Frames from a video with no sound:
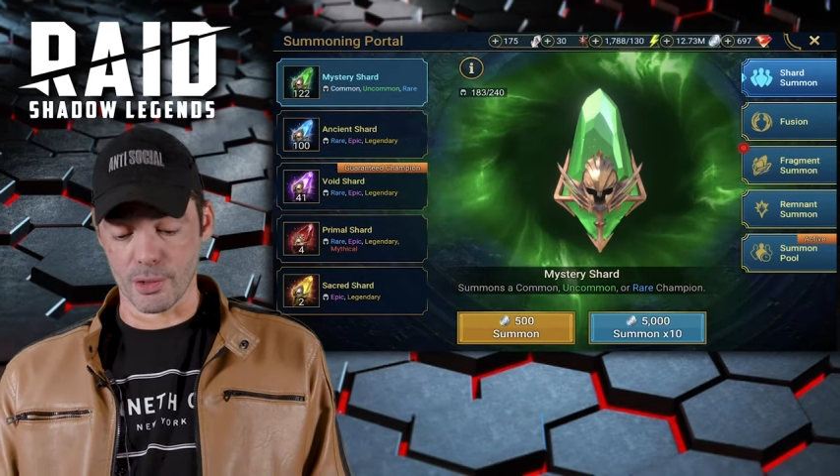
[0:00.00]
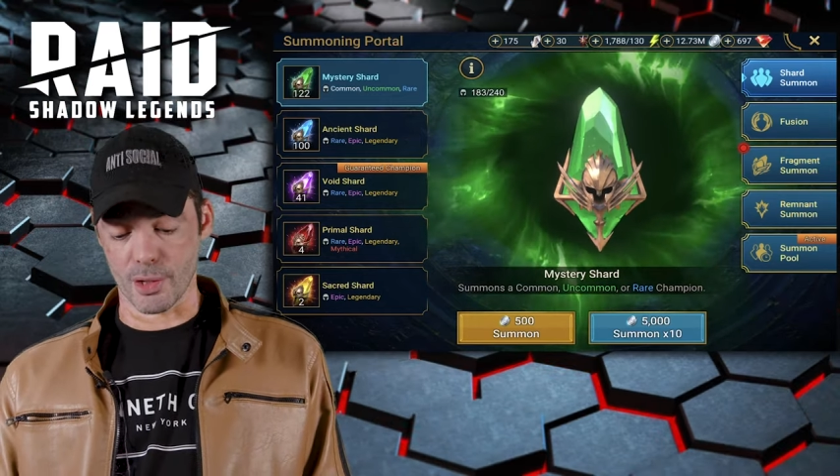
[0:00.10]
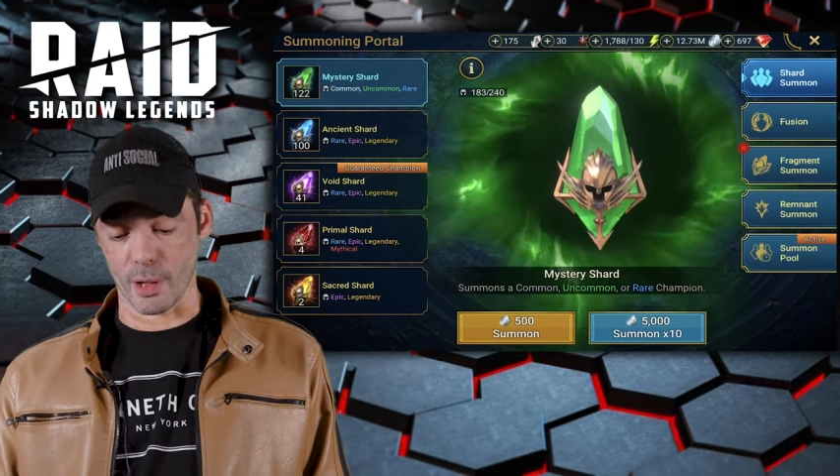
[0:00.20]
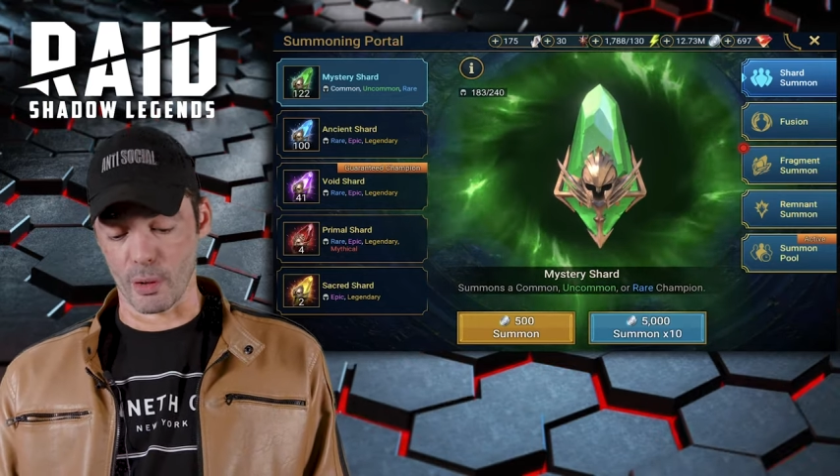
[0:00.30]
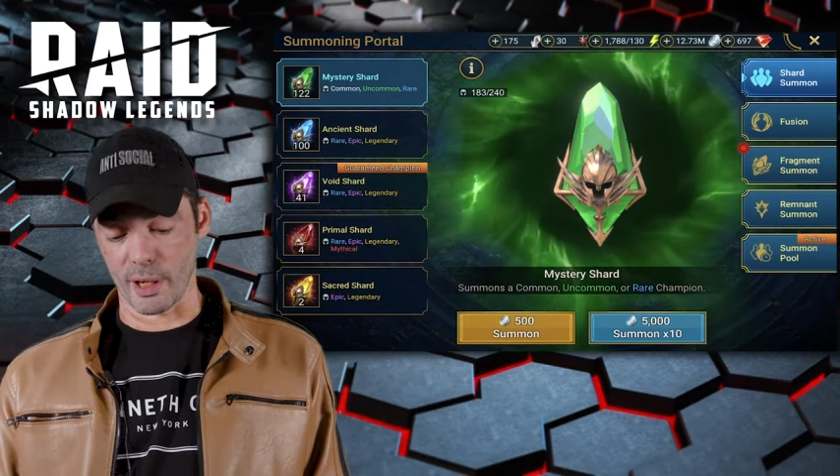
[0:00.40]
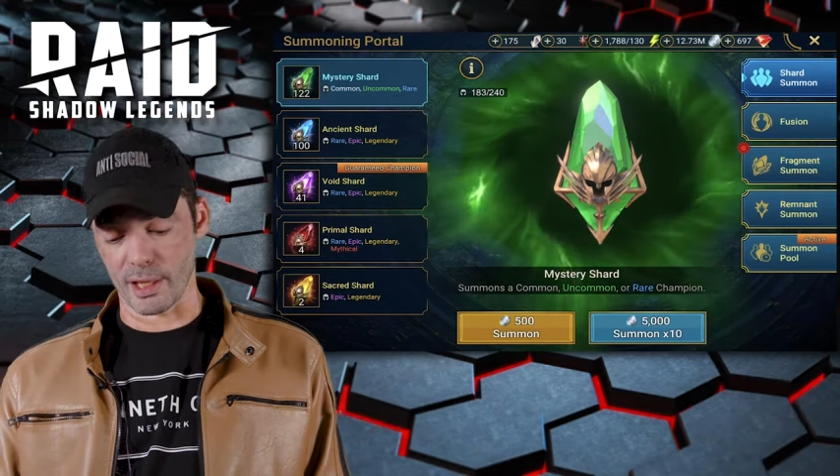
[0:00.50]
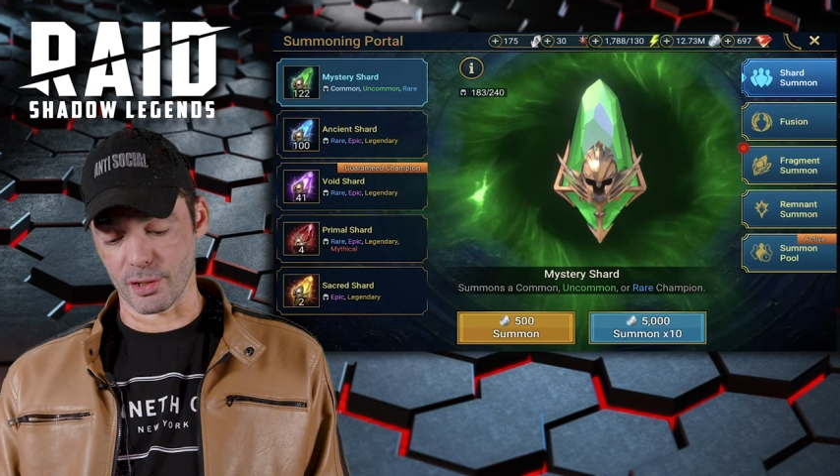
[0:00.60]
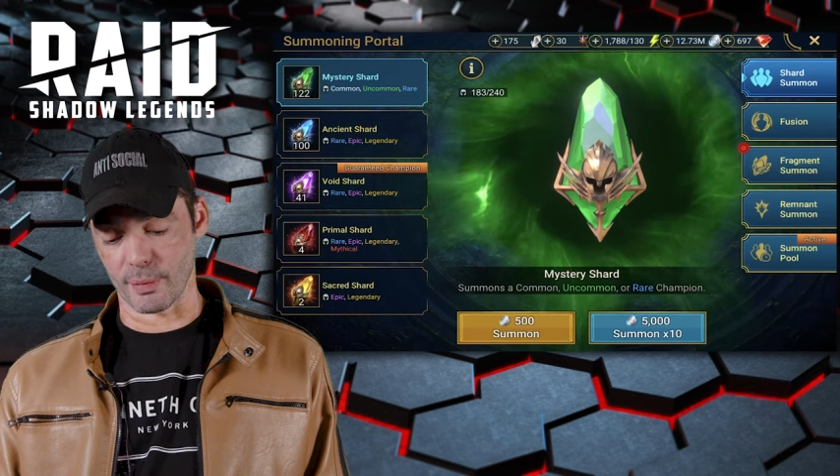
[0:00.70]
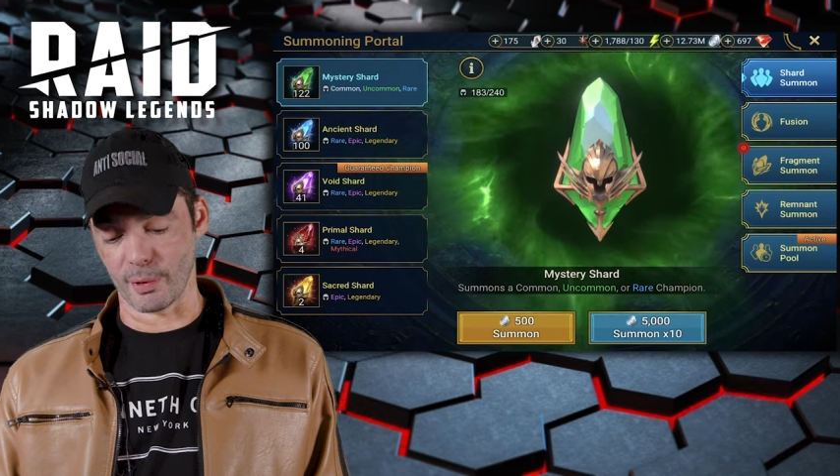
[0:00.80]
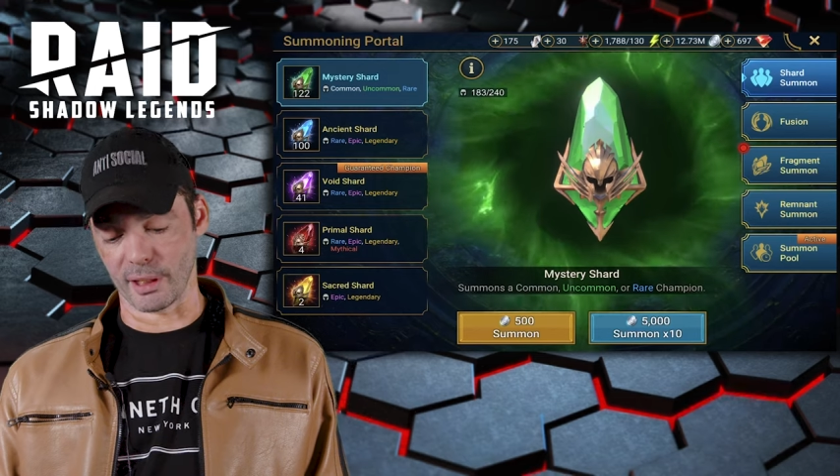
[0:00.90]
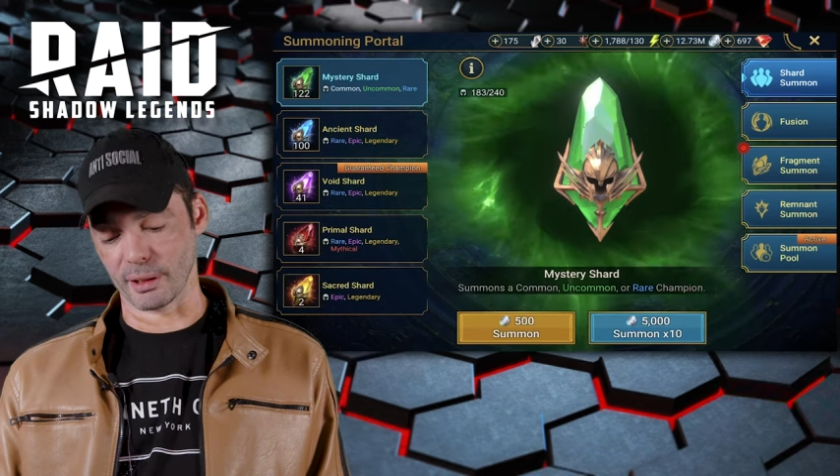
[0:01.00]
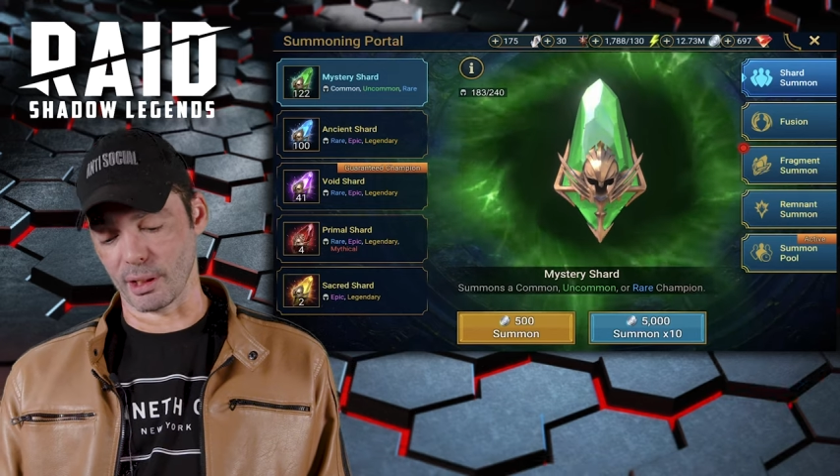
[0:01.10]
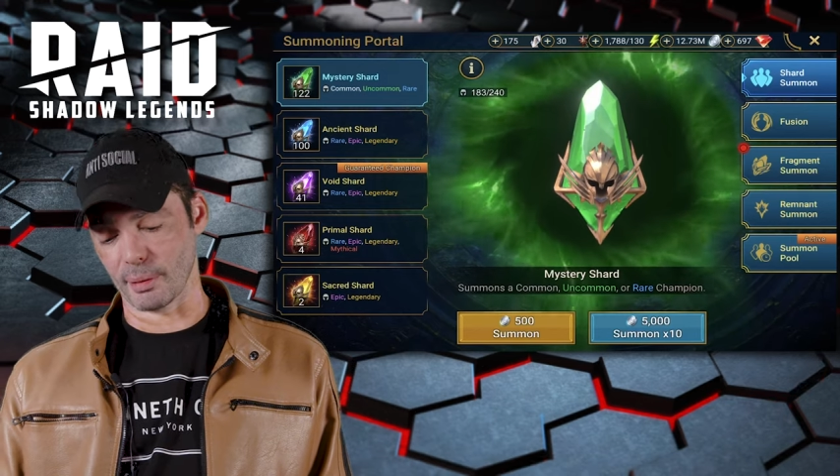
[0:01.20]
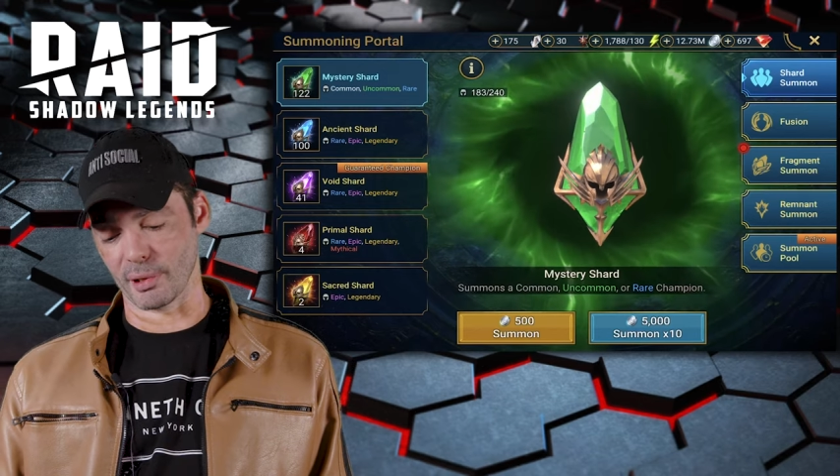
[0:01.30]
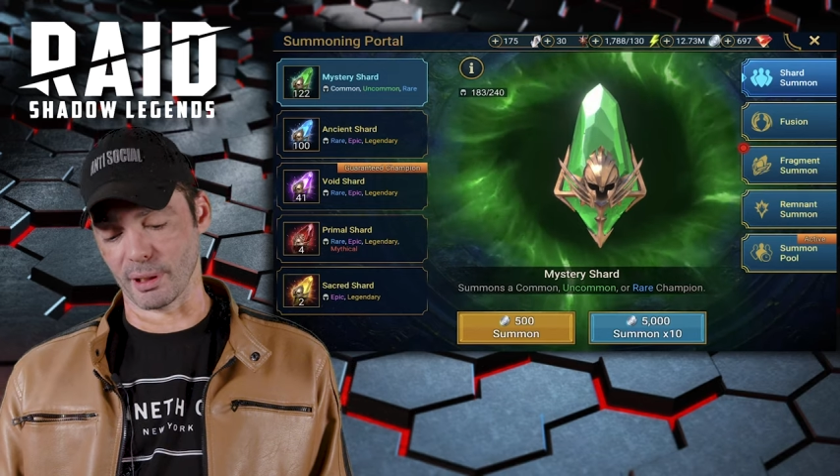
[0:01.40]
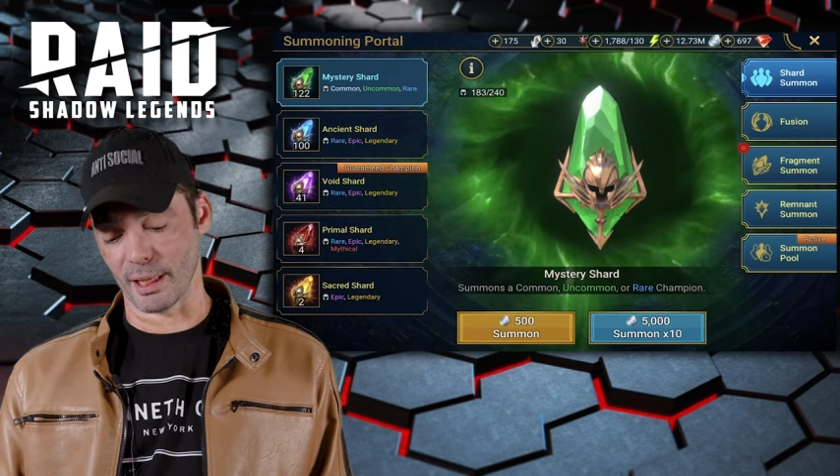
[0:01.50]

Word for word: So as of right now,